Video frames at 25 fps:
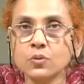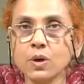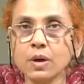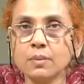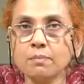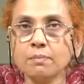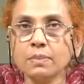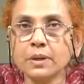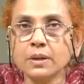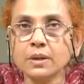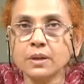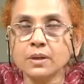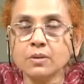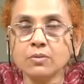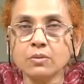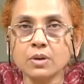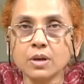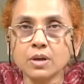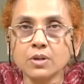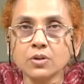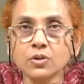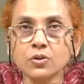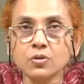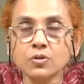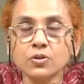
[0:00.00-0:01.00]
one
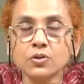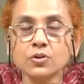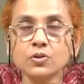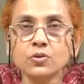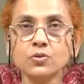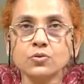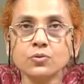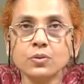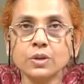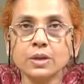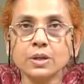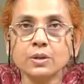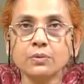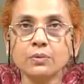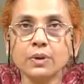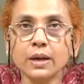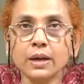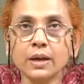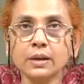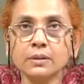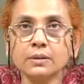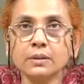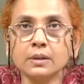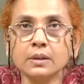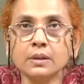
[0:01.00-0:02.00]
particular short story
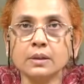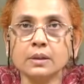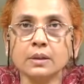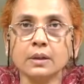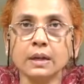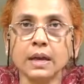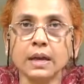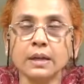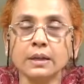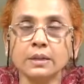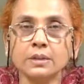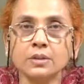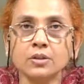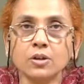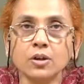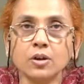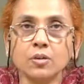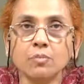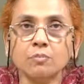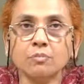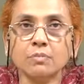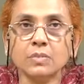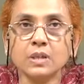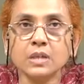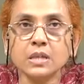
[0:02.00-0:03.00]
where the character
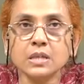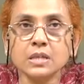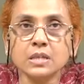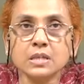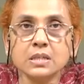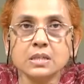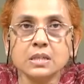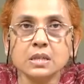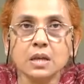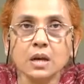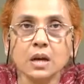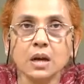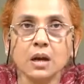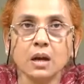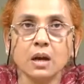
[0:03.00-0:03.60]
of Miss